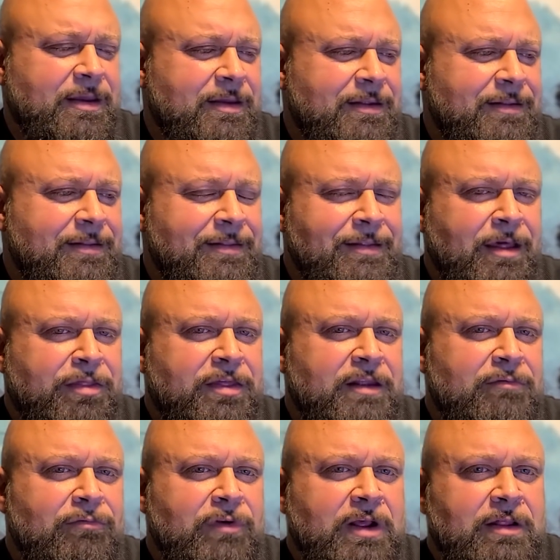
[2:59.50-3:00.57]

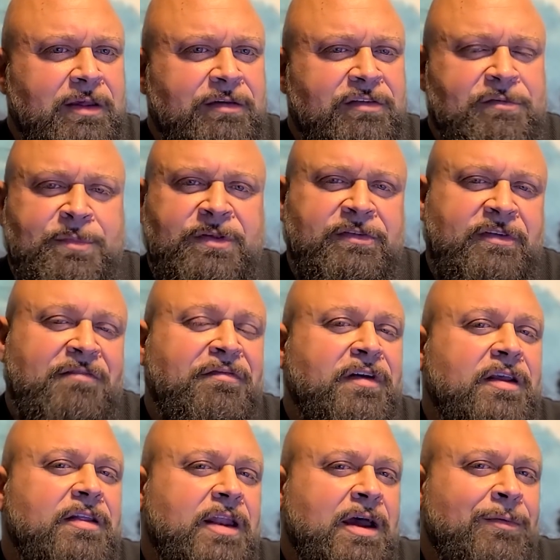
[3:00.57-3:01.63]
Nothing really specific
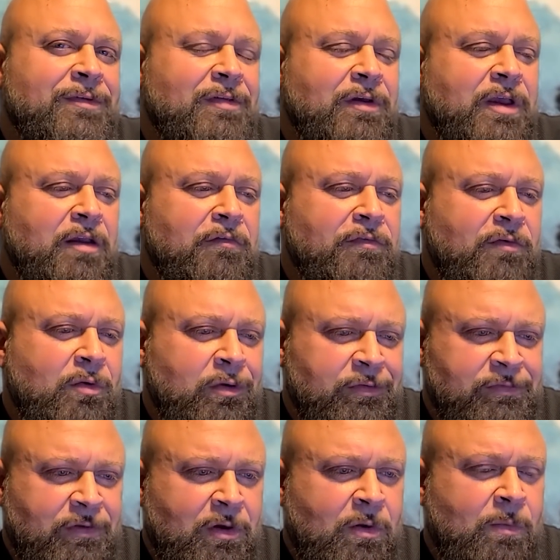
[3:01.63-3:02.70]
that I was looking for, so